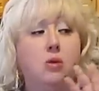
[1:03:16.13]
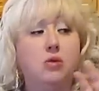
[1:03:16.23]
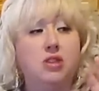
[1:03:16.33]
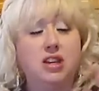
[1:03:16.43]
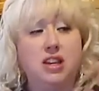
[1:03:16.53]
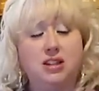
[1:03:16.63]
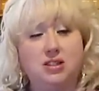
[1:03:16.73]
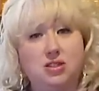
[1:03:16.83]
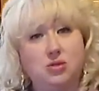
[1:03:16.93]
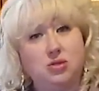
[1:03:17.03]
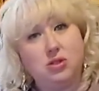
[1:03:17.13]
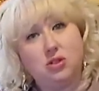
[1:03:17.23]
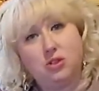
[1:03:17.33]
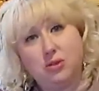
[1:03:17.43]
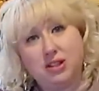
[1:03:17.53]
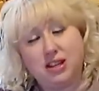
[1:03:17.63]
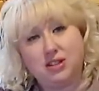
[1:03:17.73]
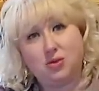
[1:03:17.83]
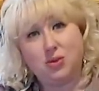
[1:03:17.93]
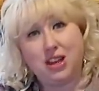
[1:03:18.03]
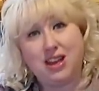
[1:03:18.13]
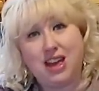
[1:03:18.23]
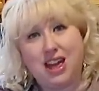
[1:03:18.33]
where the kids do two to three days a week